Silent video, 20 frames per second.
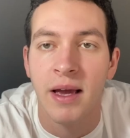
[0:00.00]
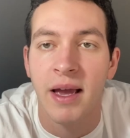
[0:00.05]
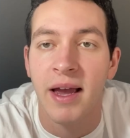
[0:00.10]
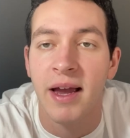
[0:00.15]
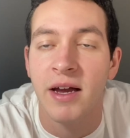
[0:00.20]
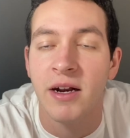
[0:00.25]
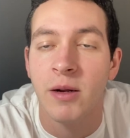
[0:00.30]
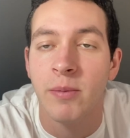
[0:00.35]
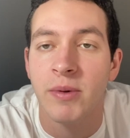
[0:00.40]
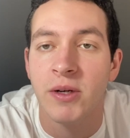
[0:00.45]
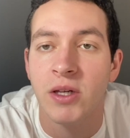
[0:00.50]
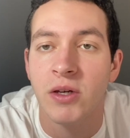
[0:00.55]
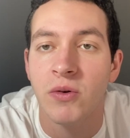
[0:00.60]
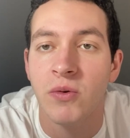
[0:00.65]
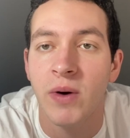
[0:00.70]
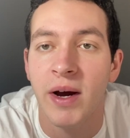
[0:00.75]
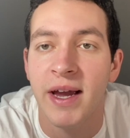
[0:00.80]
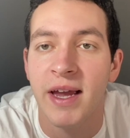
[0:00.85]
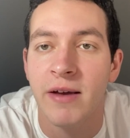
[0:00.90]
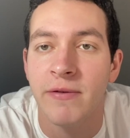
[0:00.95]
At number
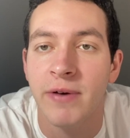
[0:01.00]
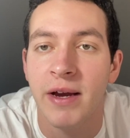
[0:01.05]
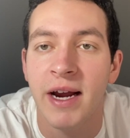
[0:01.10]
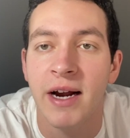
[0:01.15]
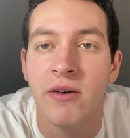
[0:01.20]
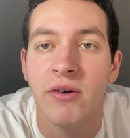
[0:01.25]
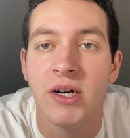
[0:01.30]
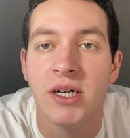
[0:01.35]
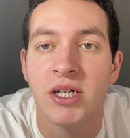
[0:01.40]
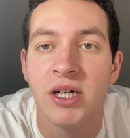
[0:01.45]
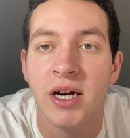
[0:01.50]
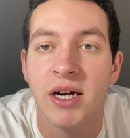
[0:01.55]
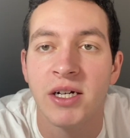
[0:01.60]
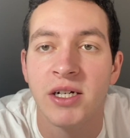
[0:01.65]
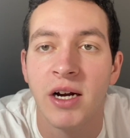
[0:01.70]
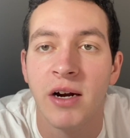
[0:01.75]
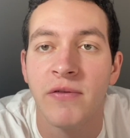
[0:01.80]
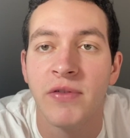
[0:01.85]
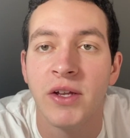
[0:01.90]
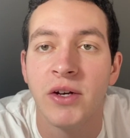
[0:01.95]
2, I have Aaron Judge
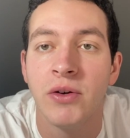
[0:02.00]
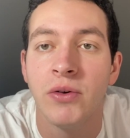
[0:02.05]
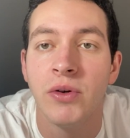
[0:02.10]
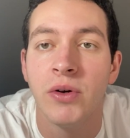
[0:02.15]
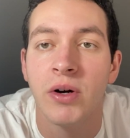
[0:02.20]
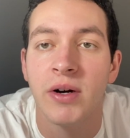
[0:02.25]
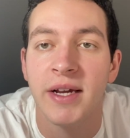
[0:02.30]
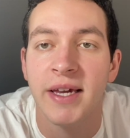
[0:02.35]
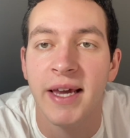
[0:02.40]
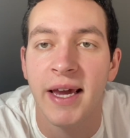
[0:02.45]
of the New York